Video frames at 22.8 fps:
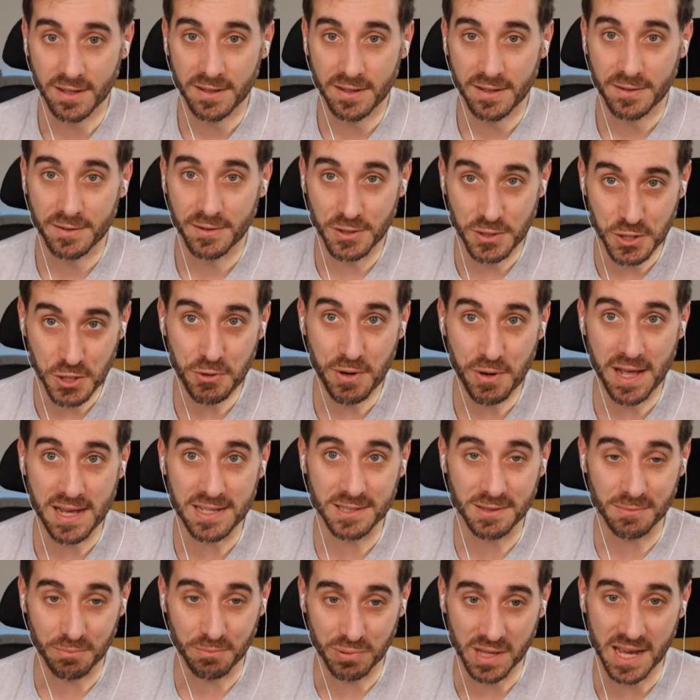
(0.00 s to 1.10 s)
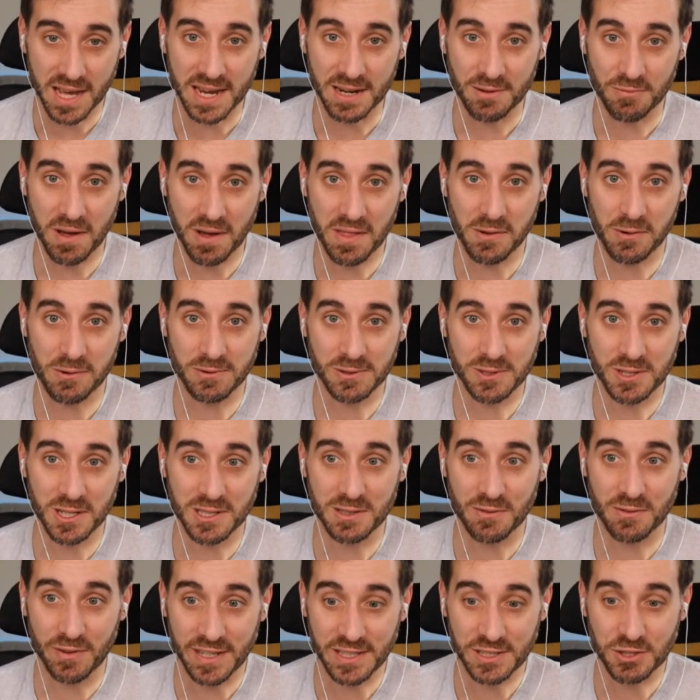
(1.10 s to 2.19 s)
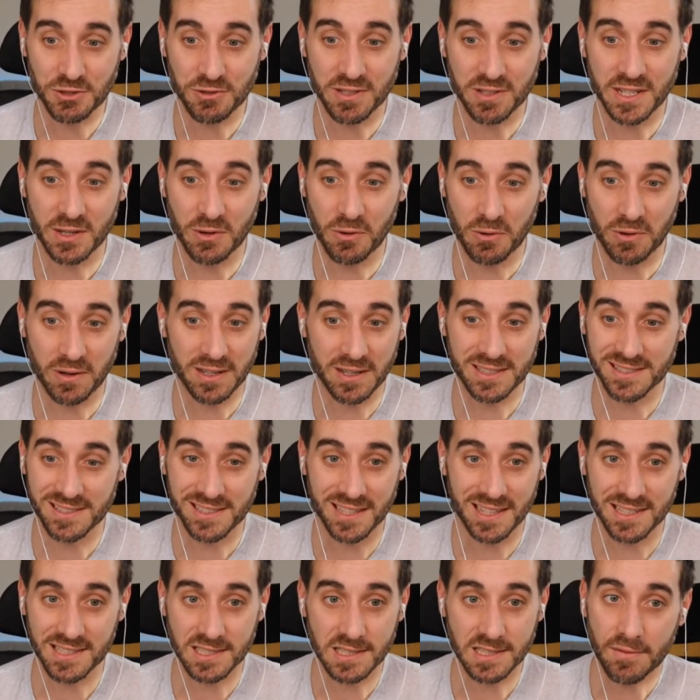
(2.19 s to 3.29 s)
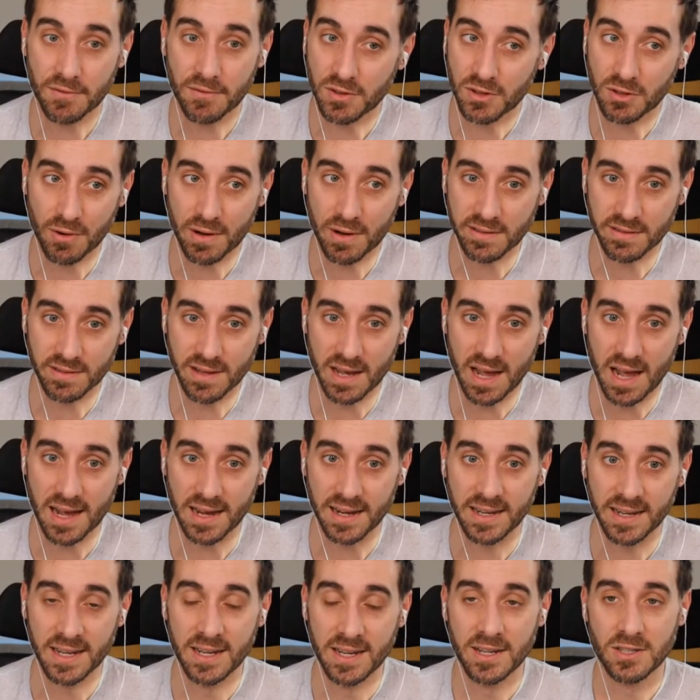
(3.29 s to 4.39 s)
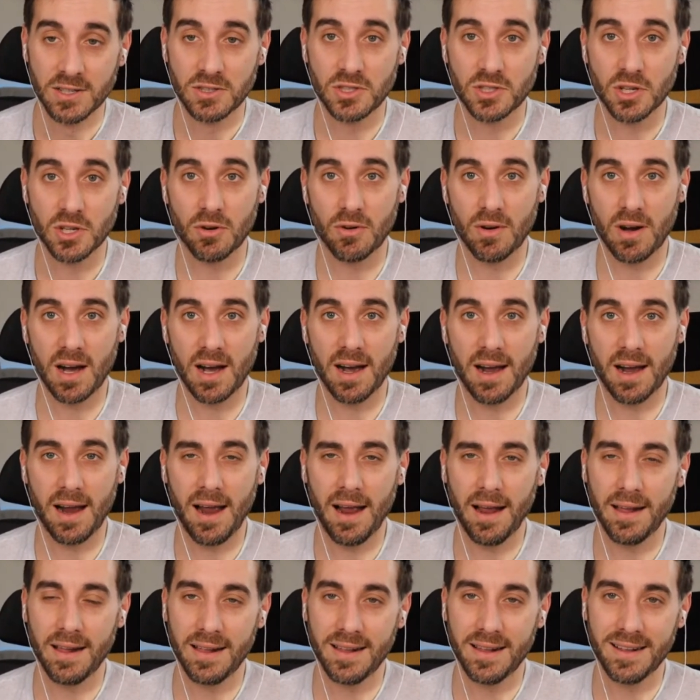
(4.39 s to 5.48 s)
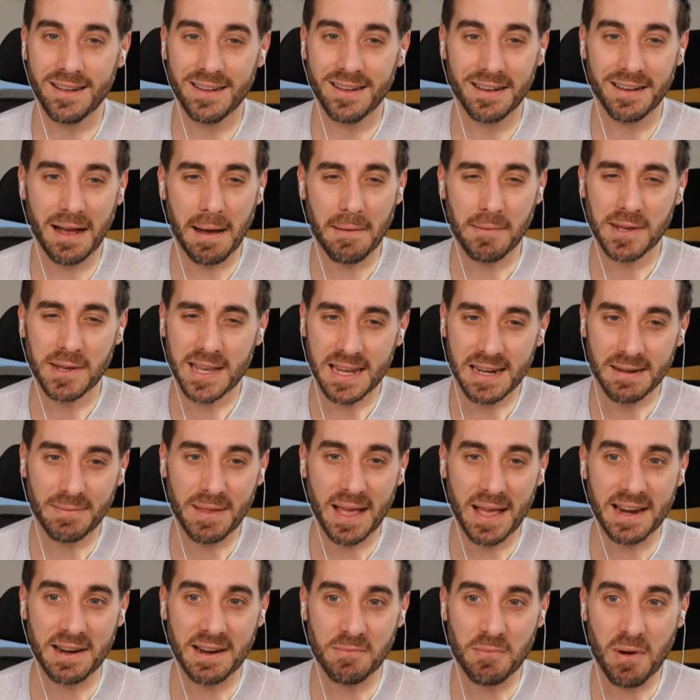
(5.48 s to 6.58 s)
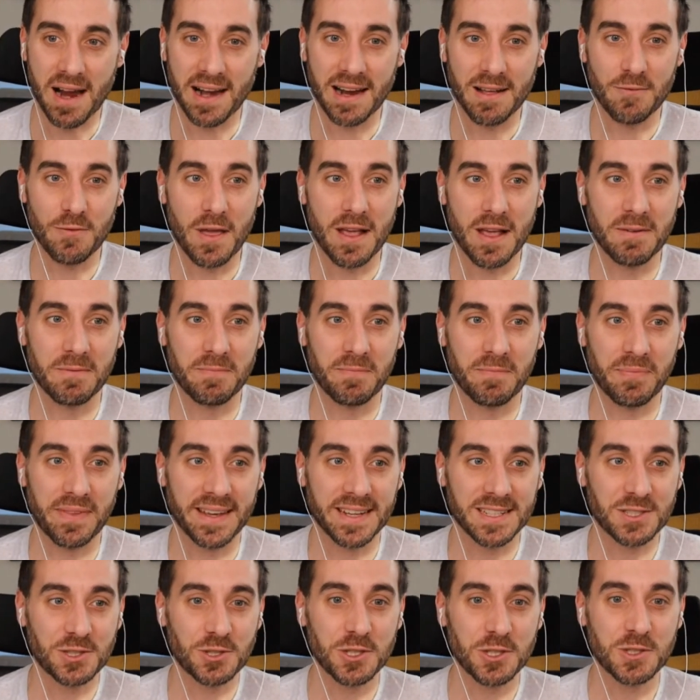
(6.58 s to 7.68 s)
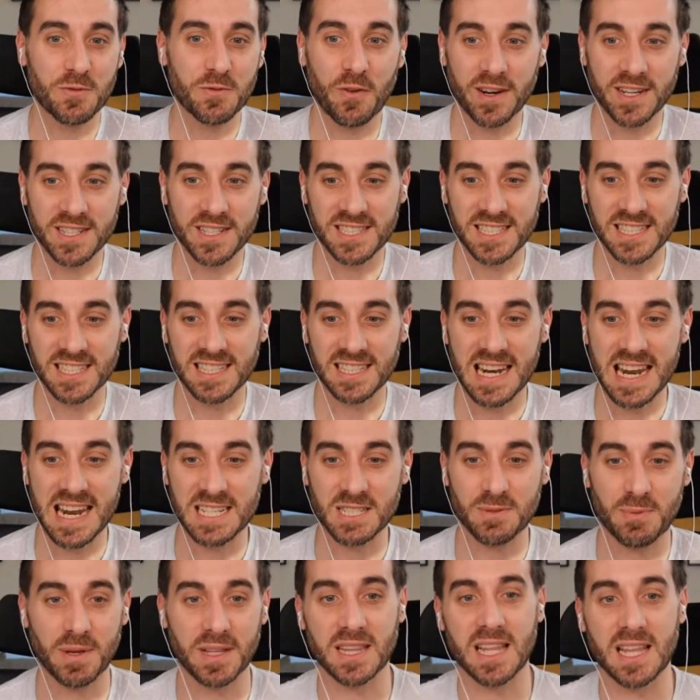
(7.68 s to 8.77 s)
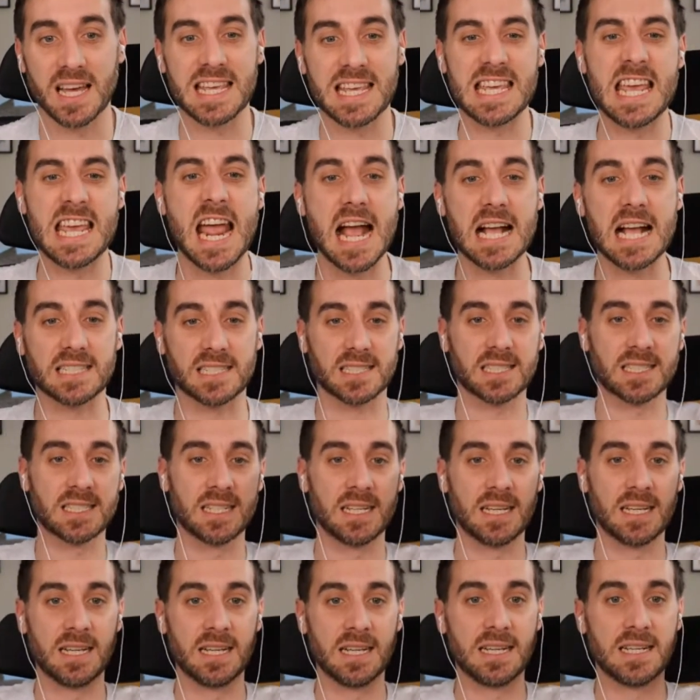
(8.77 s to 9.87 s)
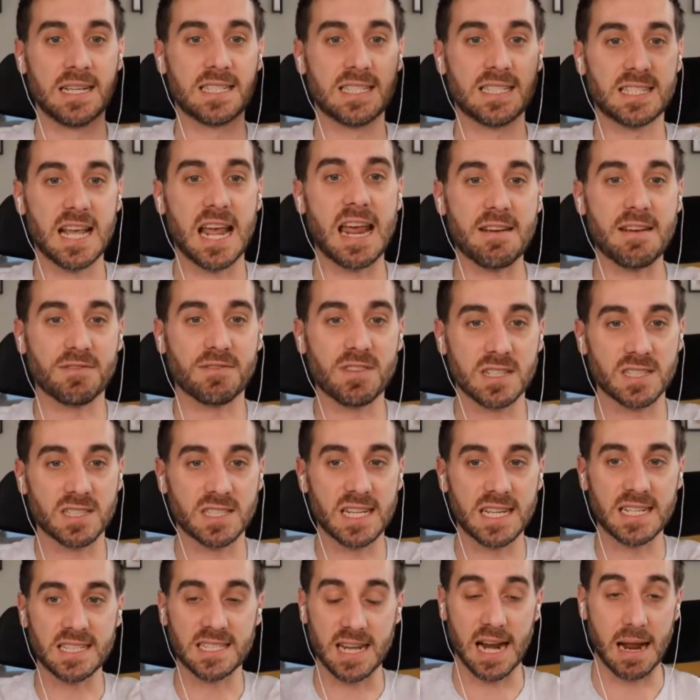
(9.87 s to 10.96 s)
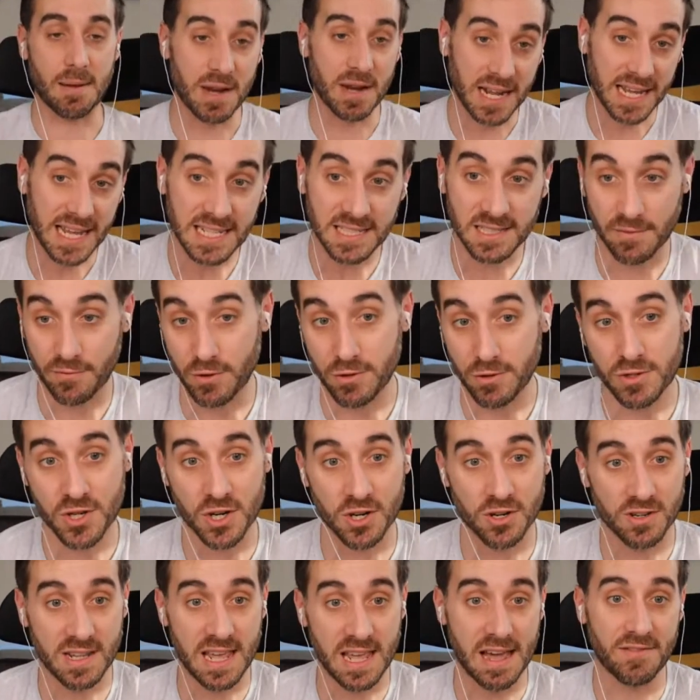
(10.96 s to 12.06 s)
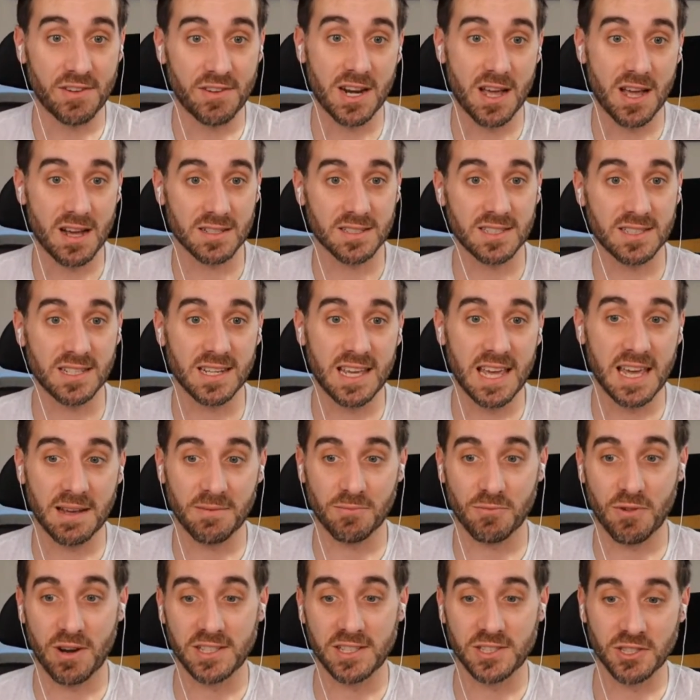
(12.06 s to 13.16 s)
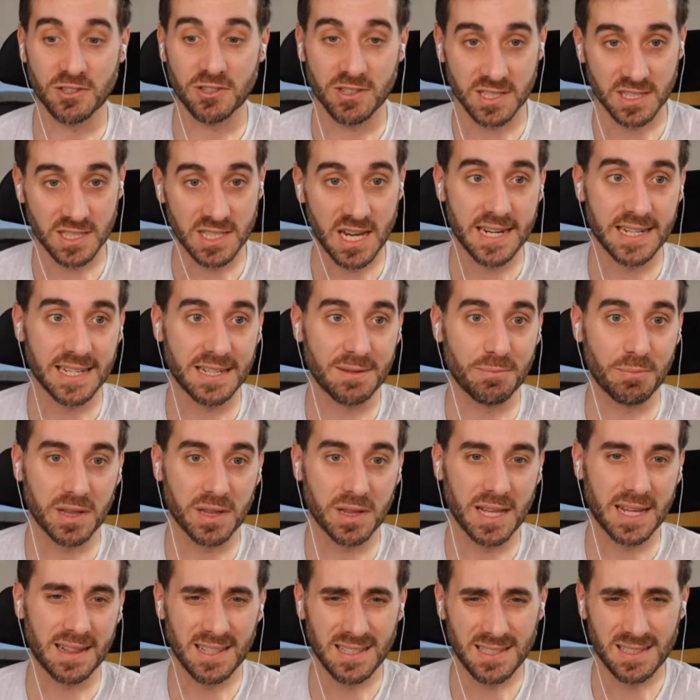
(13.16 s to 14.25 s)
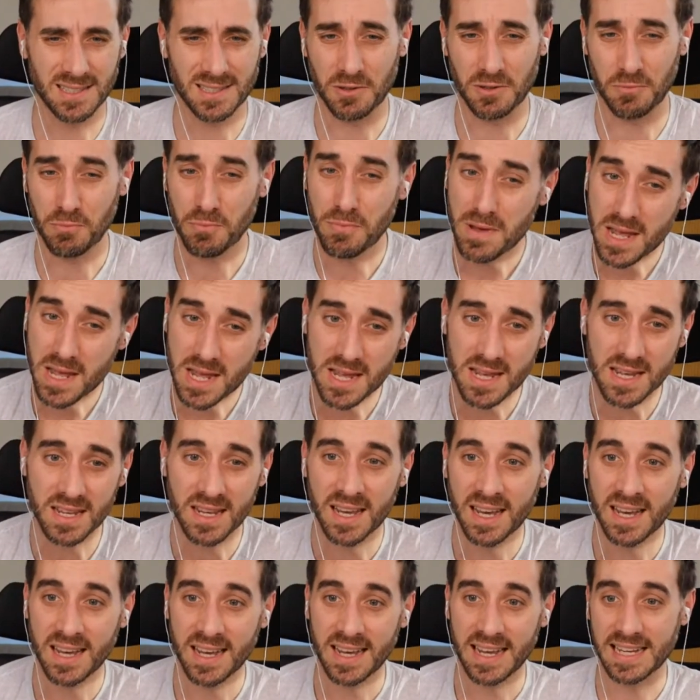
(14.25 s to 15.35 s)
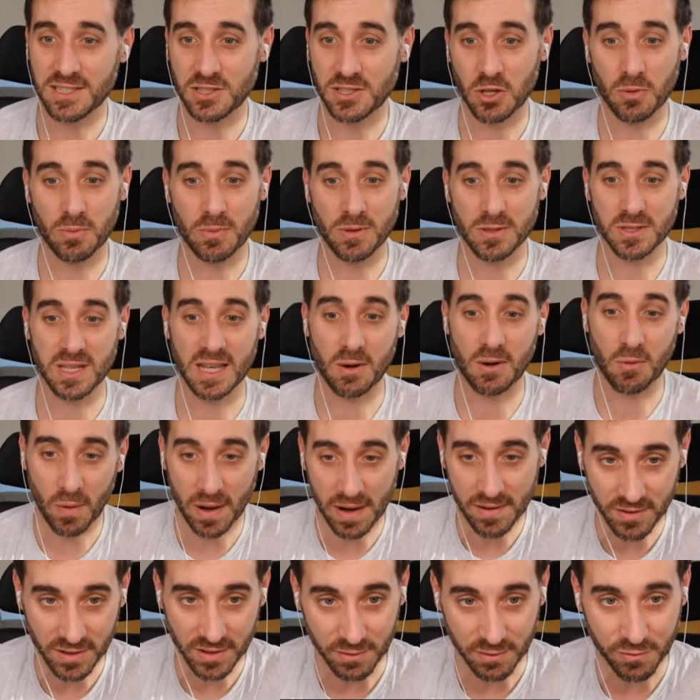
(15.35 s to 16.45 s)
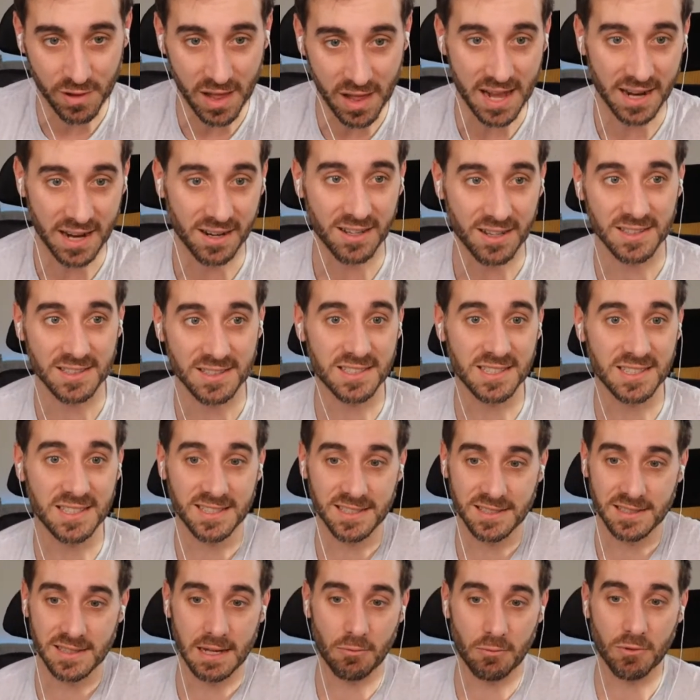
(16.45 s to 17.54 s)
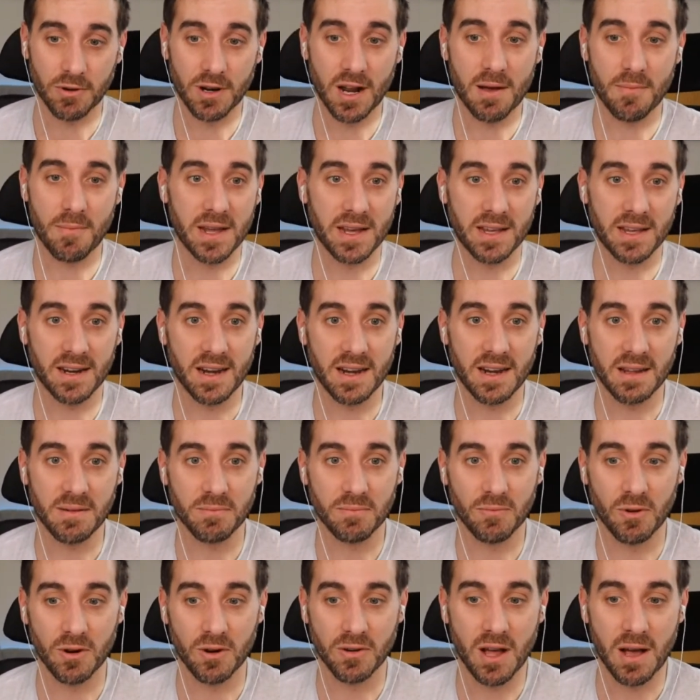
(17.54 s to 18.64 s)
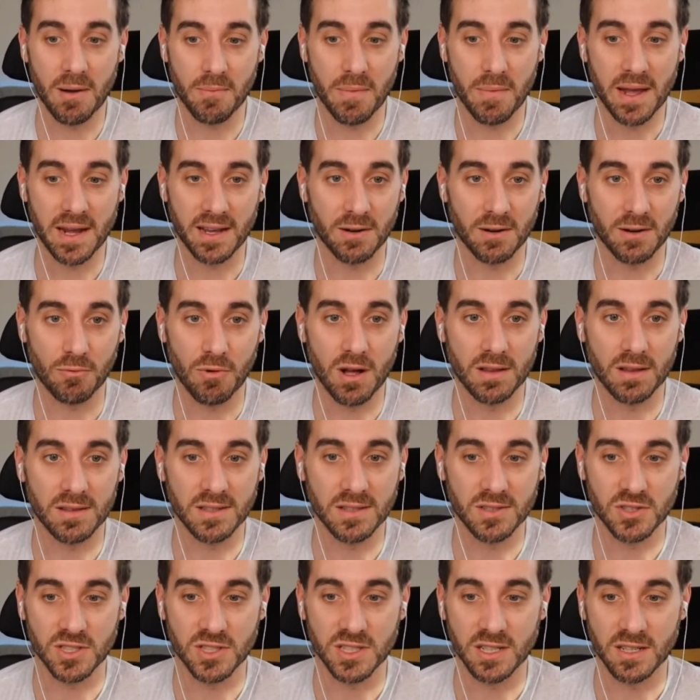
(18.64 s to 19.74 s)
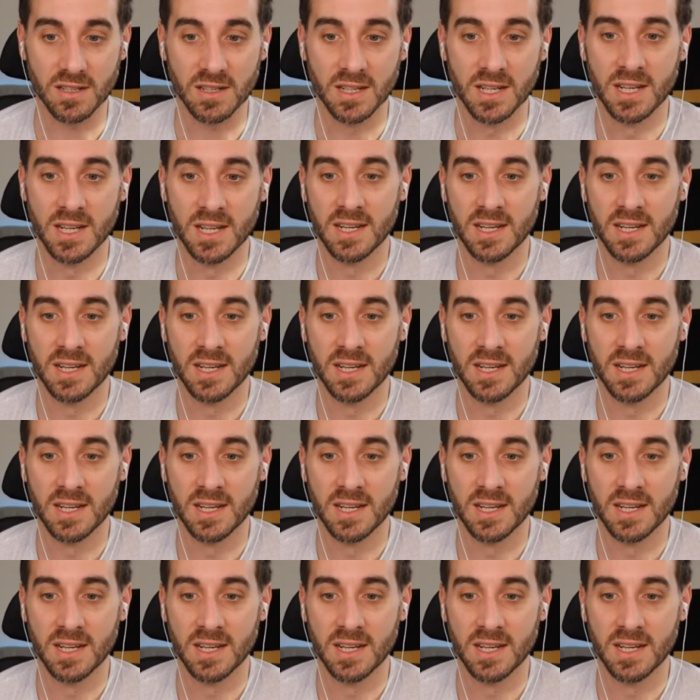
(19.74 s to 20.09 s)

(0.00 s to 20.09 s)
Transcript: the dude hasn't played, whether it was because of injury or he's like 7th or 8th guy. So I mean, keep that in mind. If it's just funny seeing the Knicks being like, yes, saved this season. I mean, I guess if you turn Kevin Knox into Cam Reddish, you're excited. But like this to me is almost like waving the flag on the season. Like we're not making a run this year.